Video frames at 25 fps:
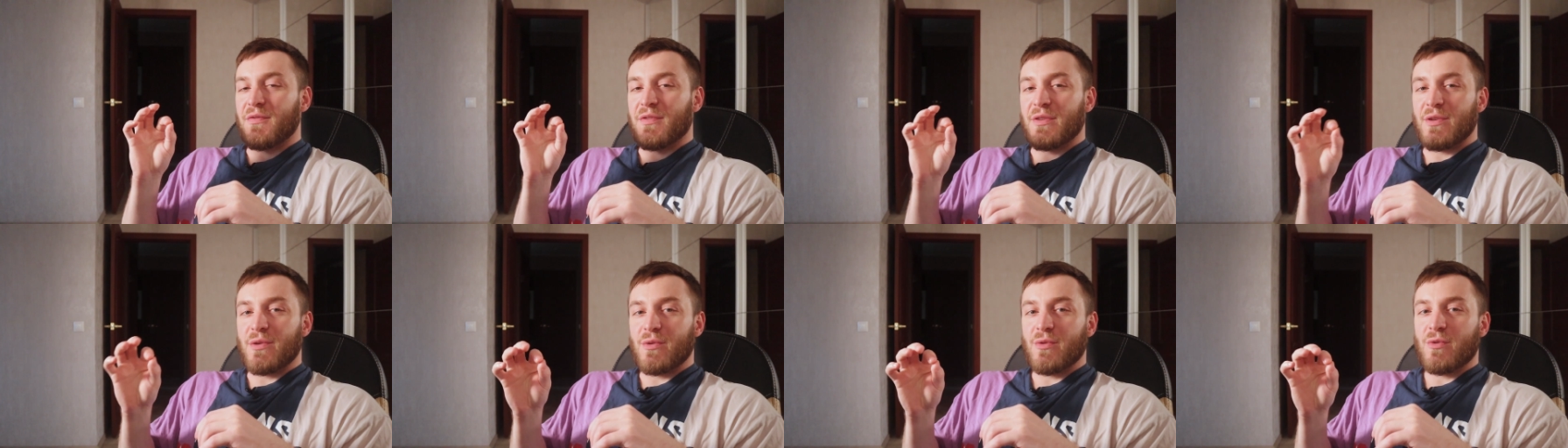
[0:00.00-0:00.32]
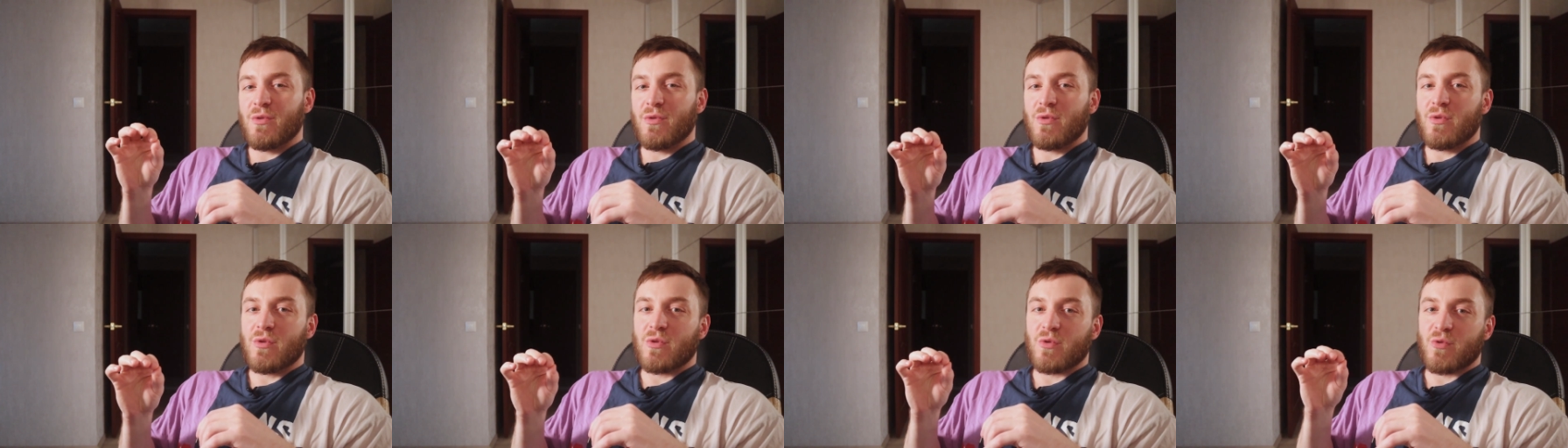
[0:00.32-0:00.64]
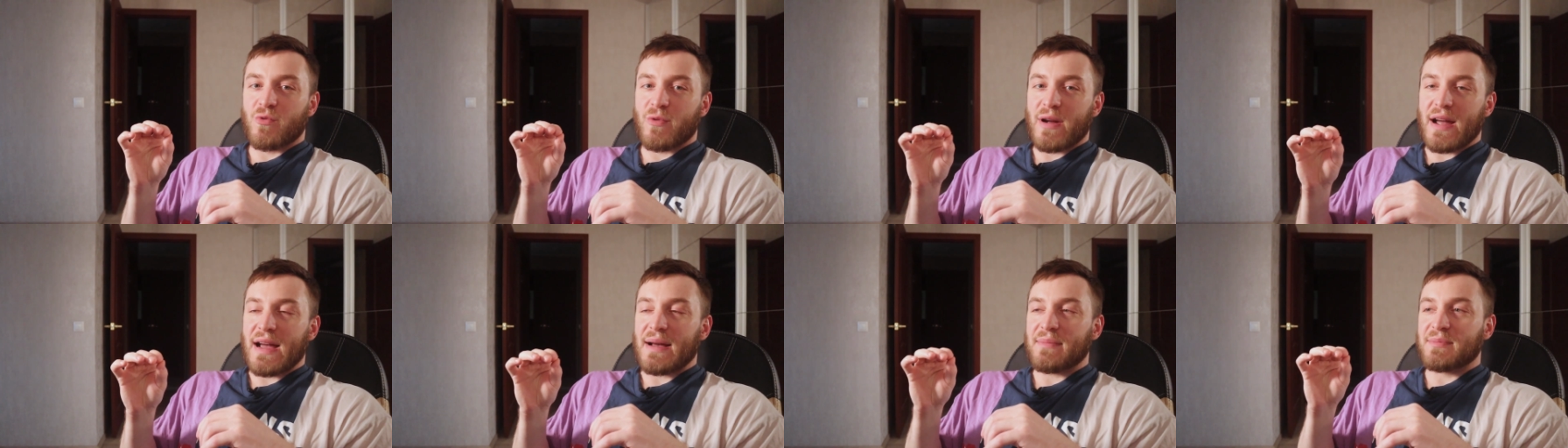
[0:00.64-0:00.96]
few
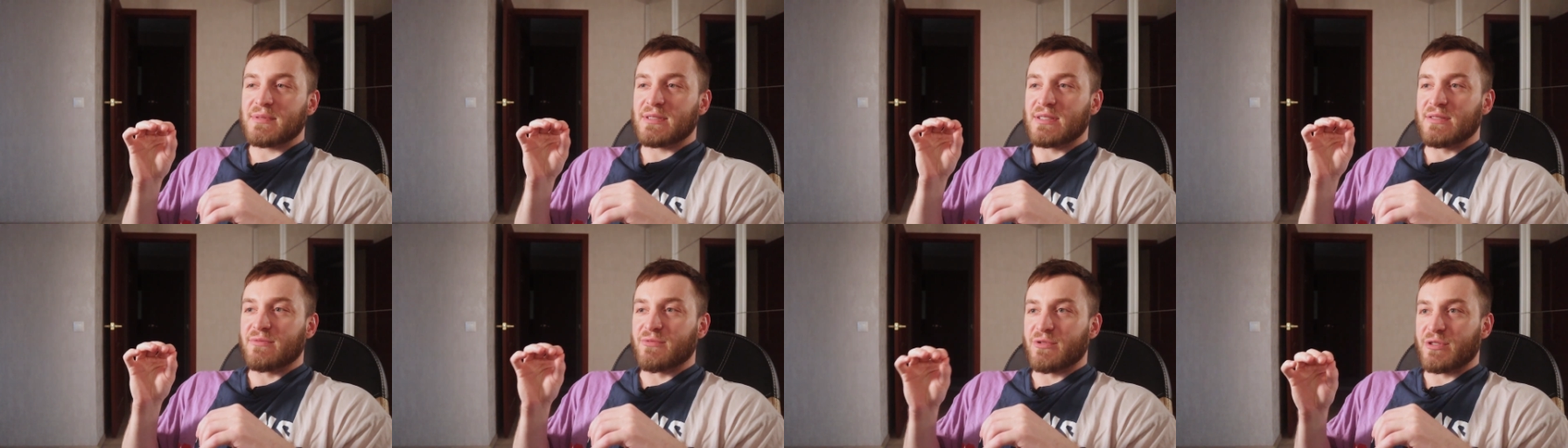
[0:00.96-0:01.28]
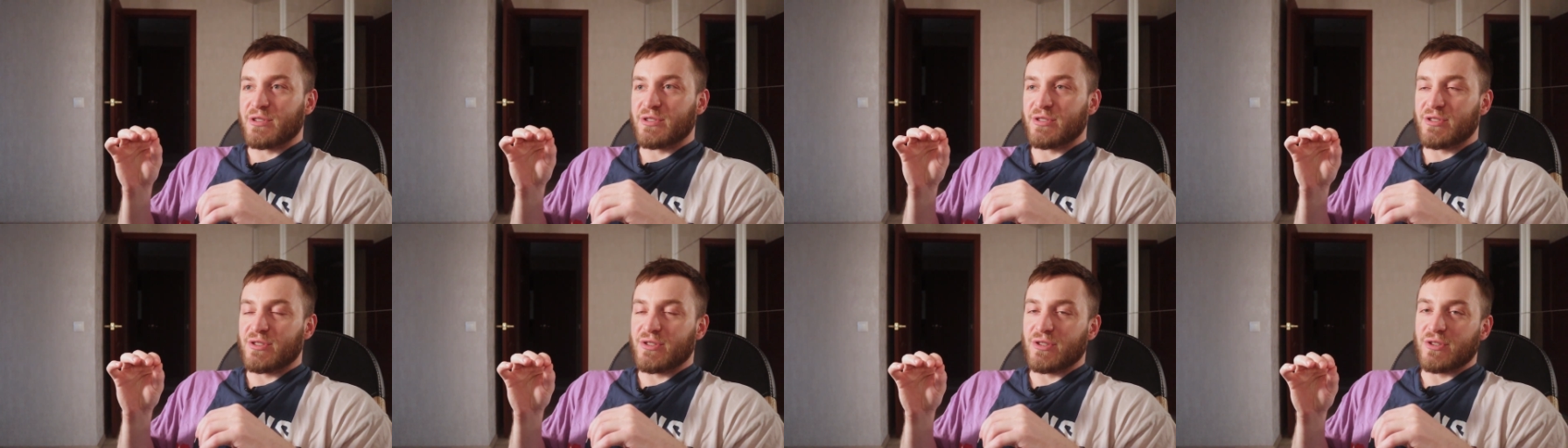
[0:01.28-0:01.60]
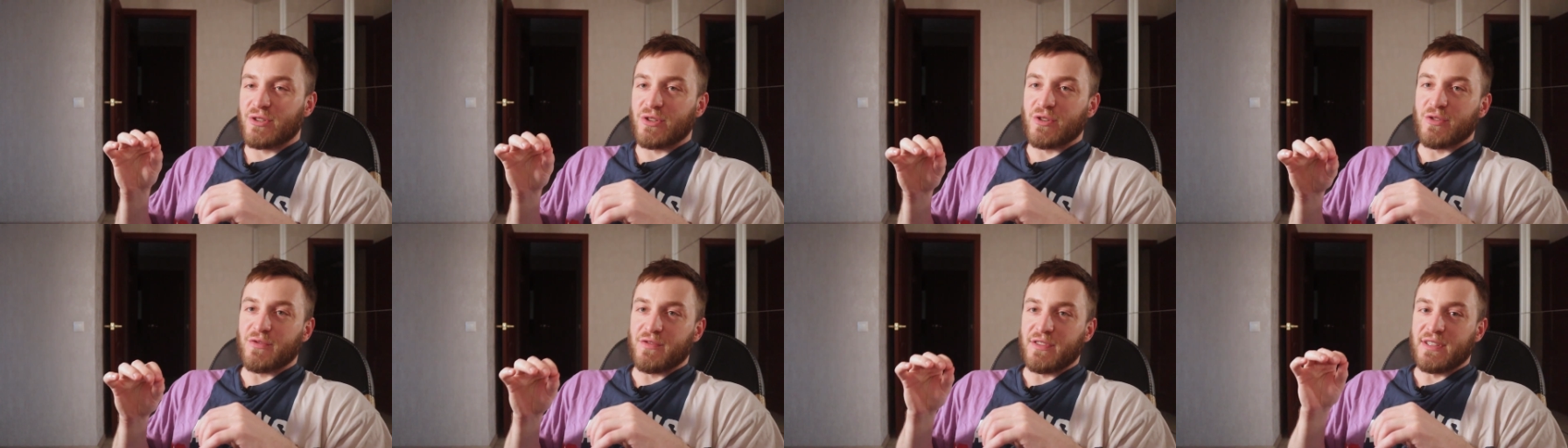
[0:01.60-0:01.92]
reps in
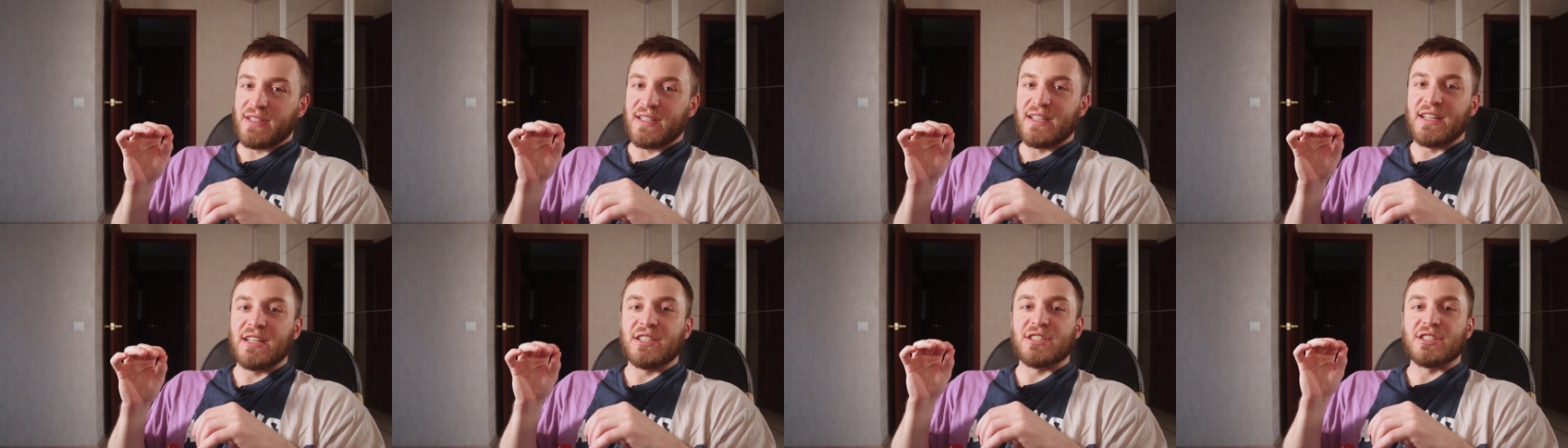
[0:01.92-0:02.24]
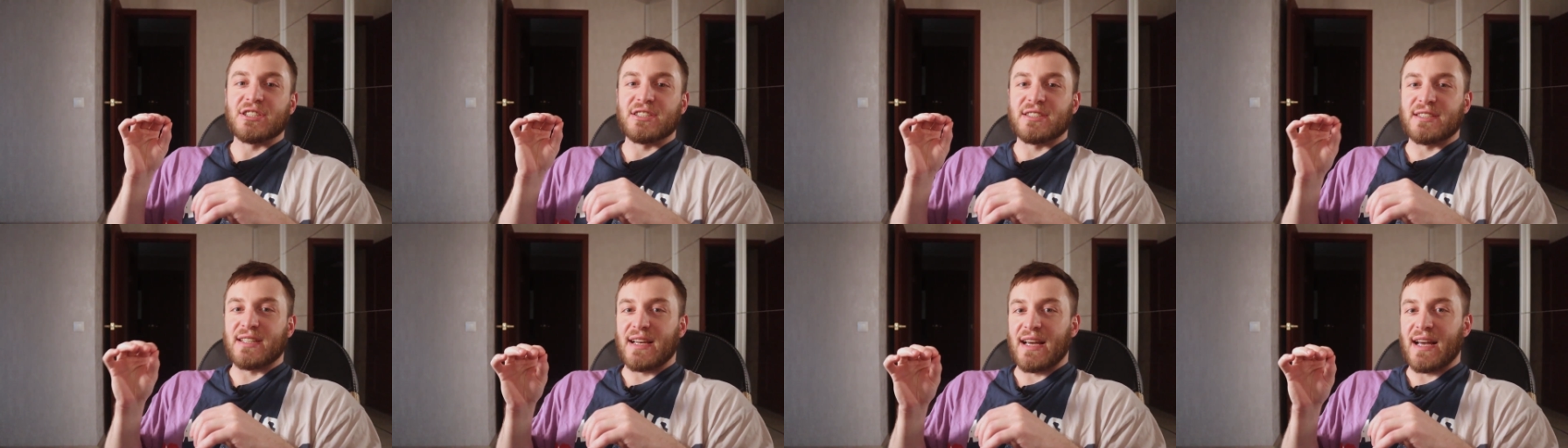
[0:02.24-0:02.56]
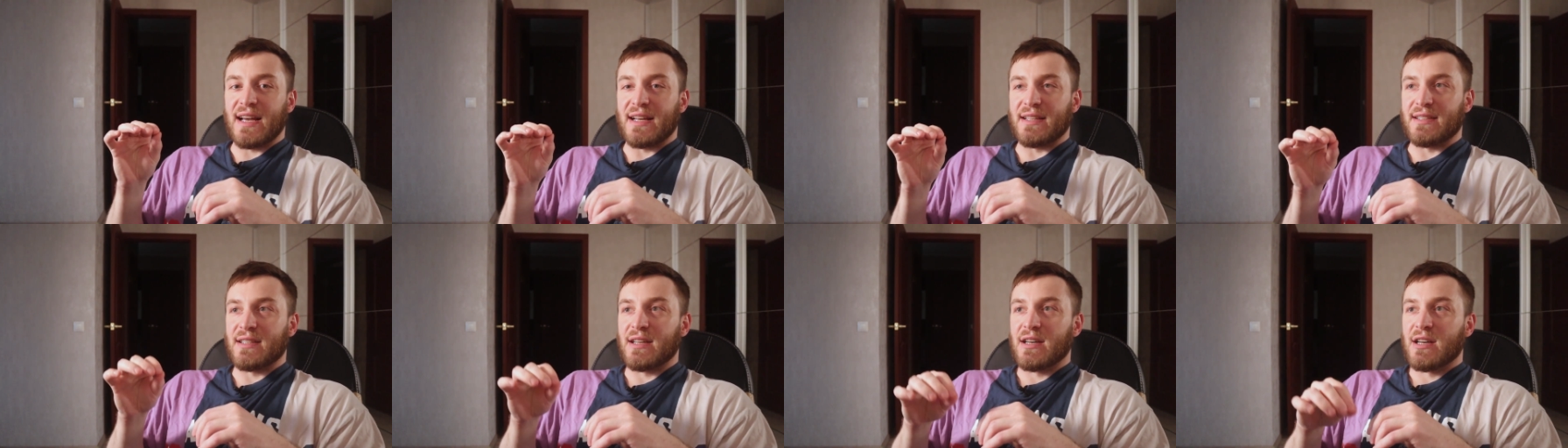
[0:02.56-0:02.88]
reserve in each
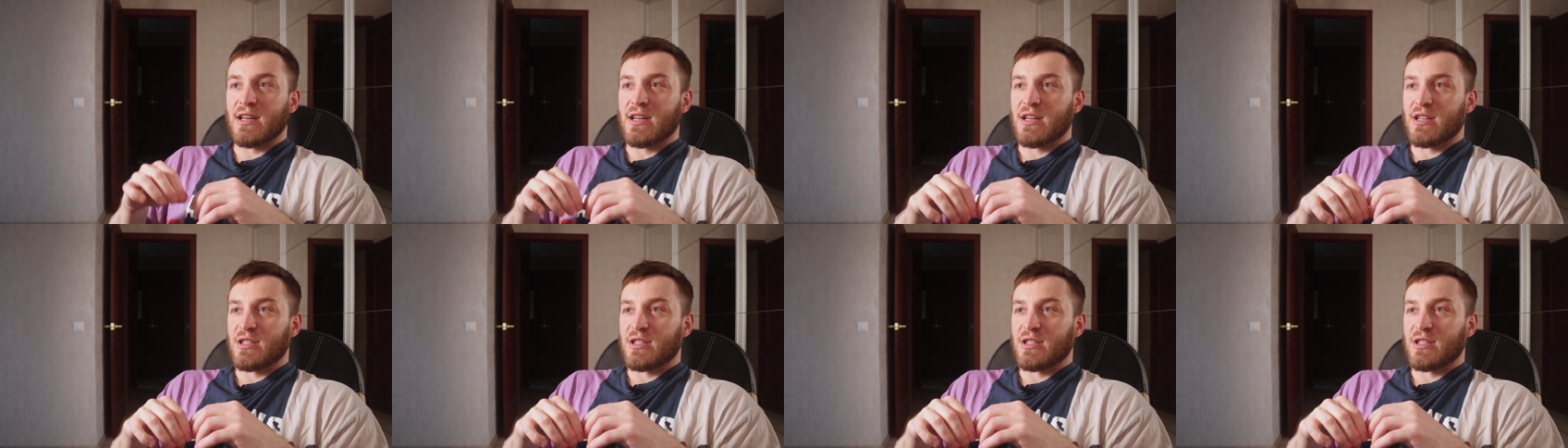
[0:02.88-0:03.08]
set.